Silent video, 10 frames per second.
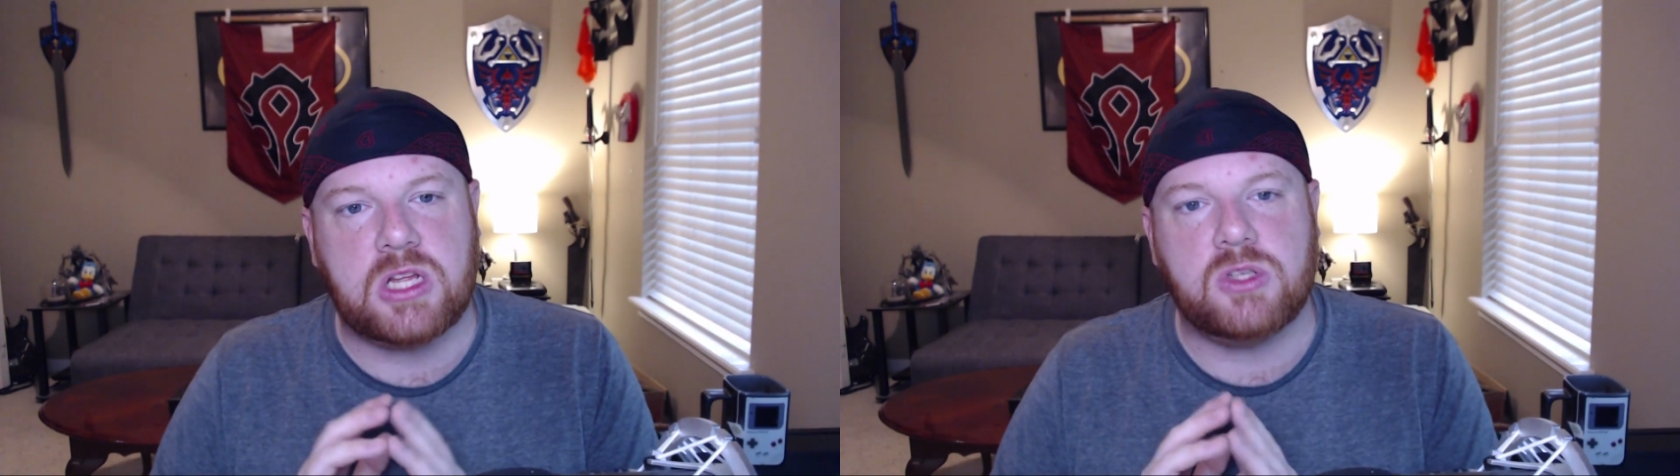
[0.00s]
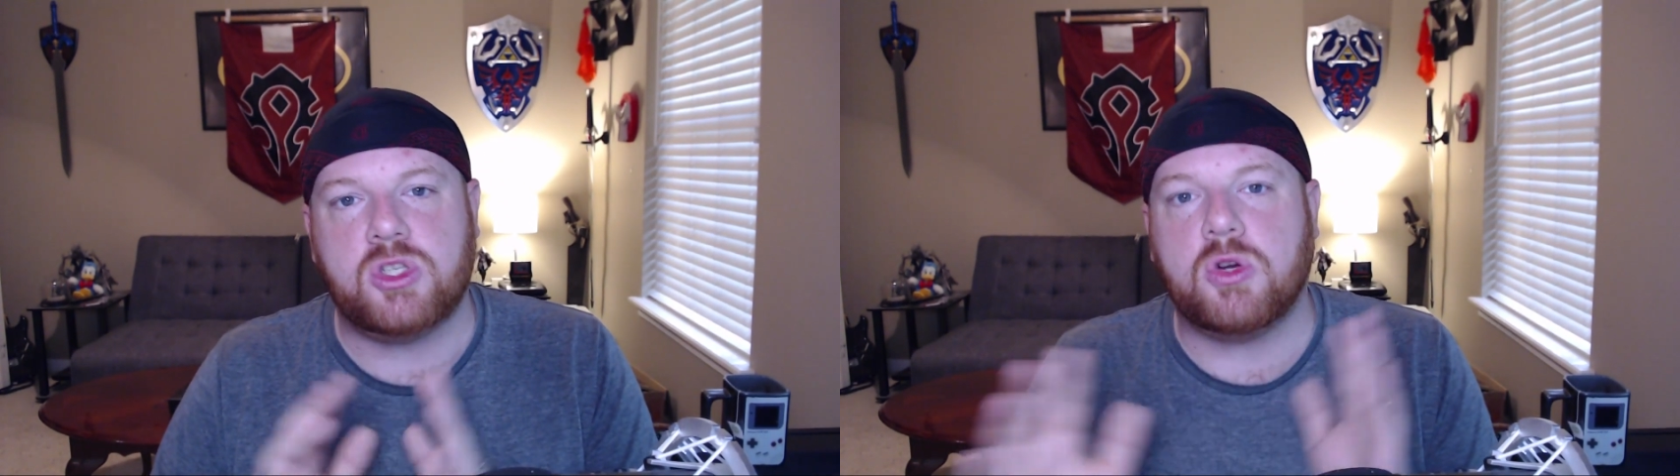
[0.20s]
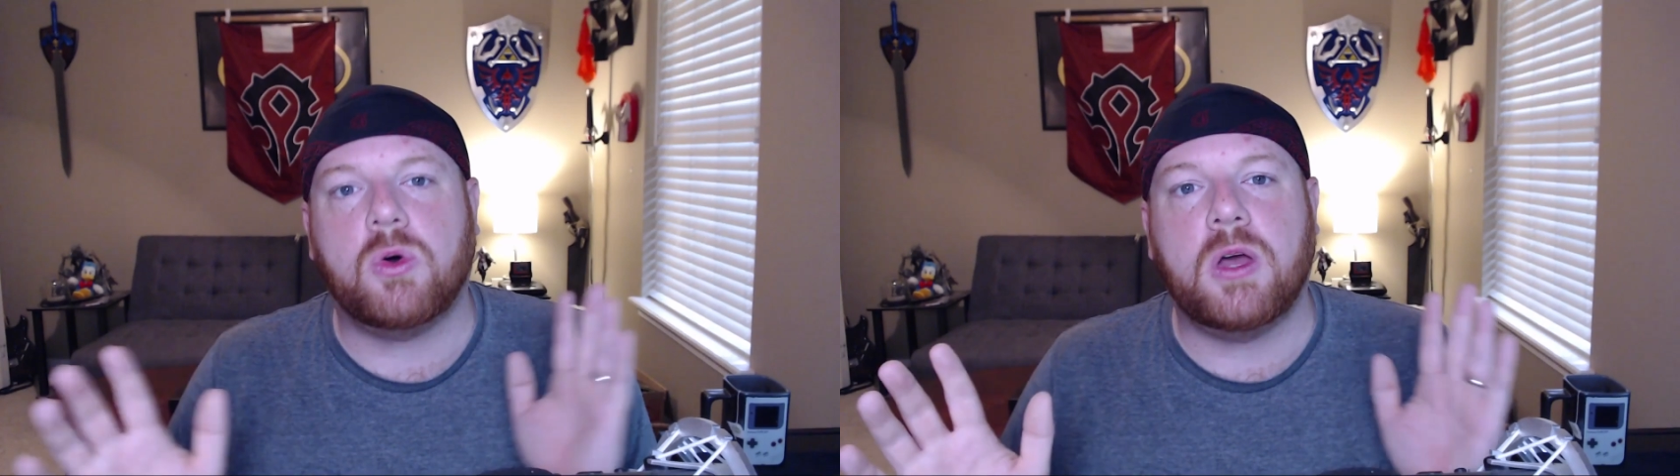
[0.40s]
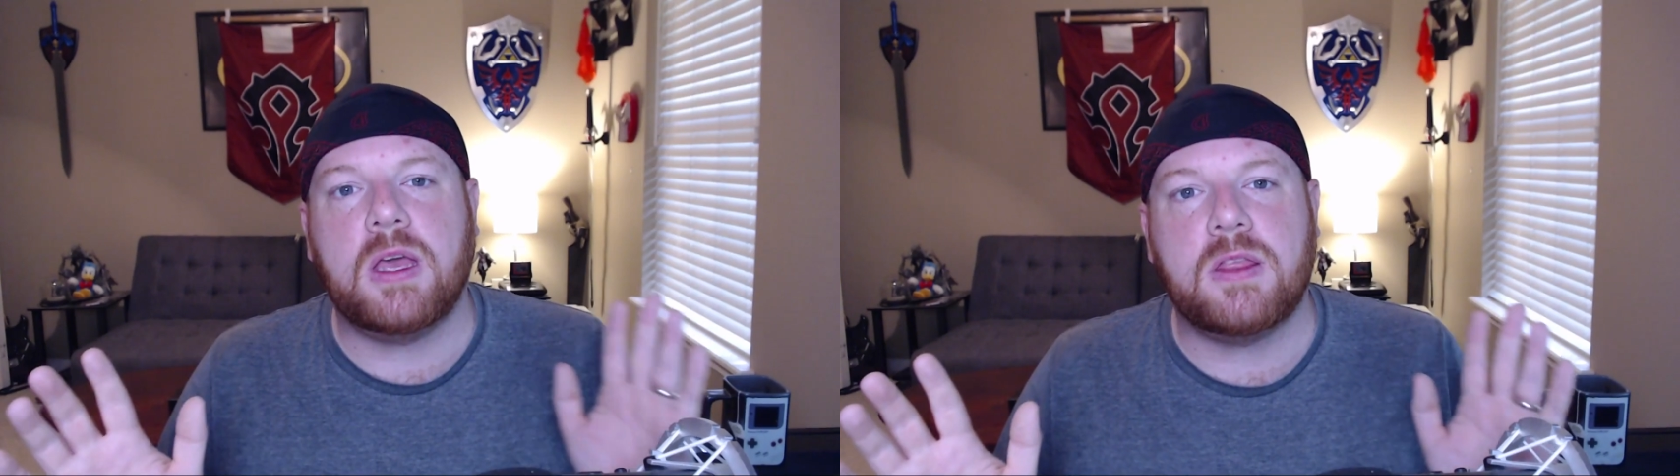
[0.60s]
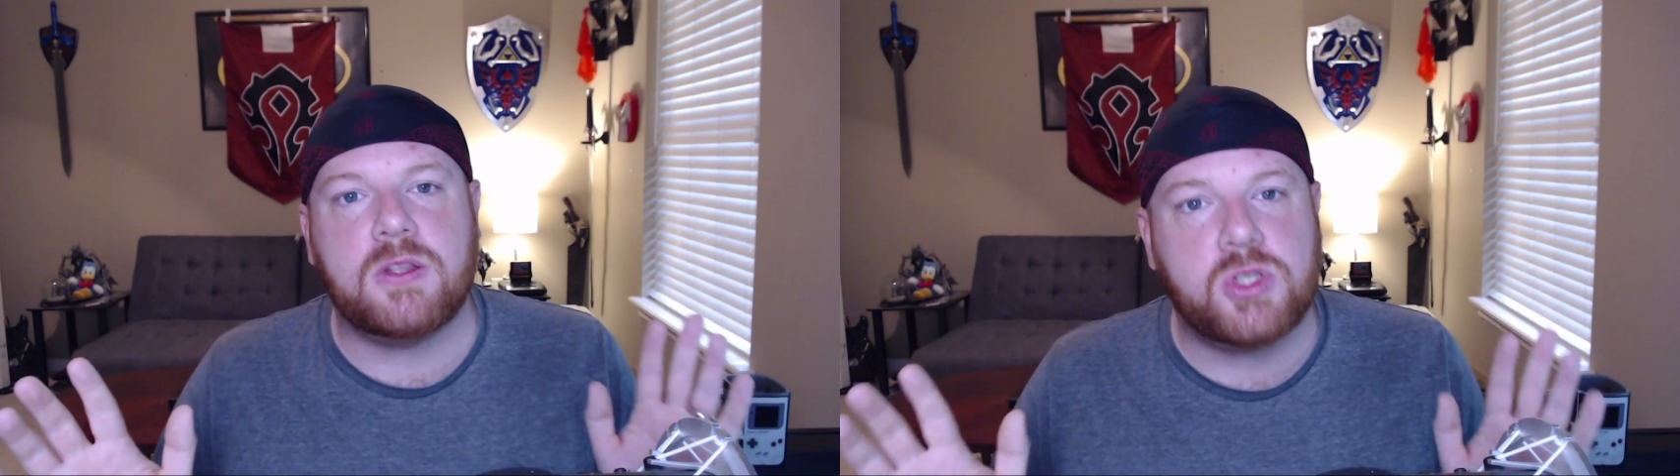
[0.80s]

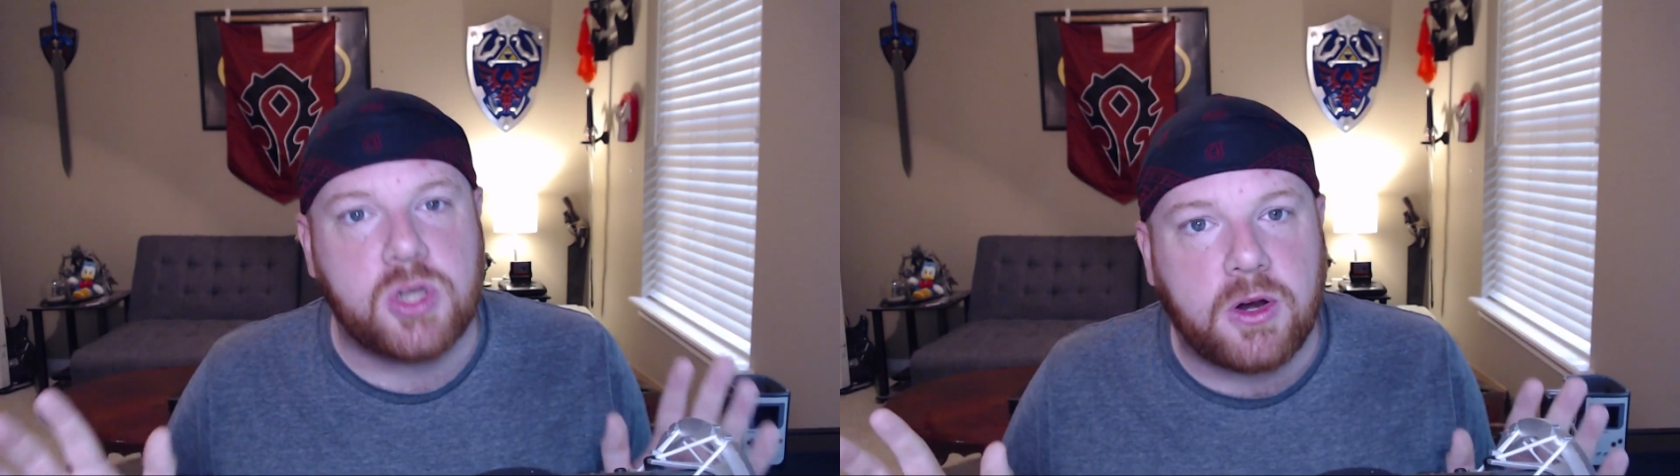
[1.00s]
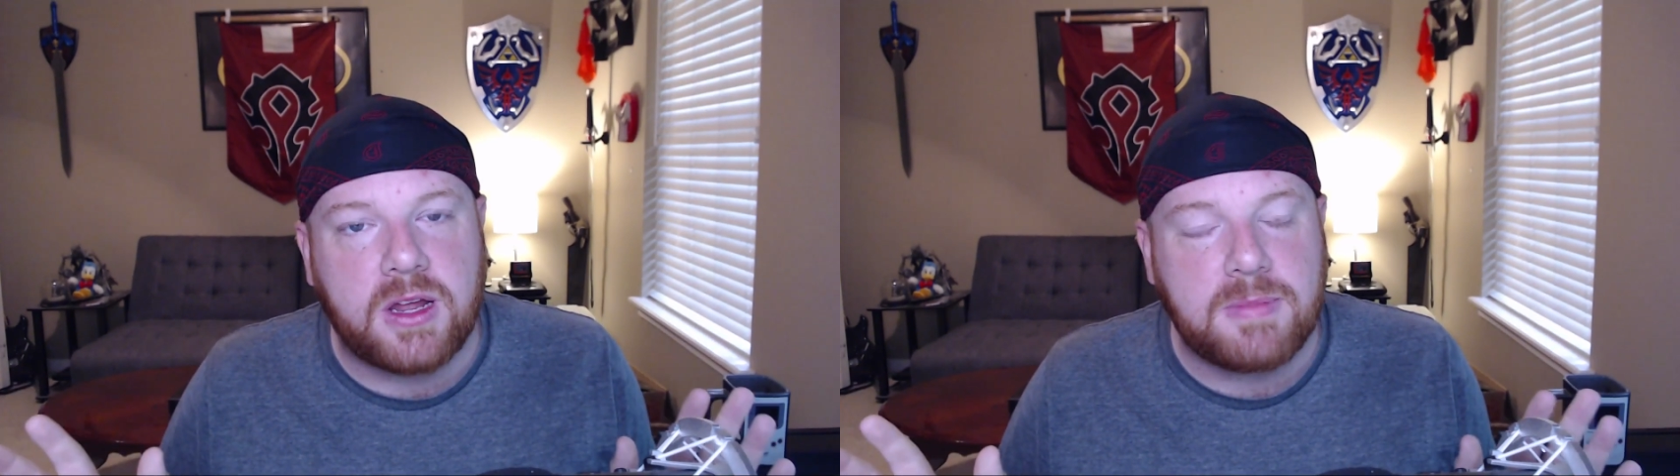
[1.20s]
enjoy the journey,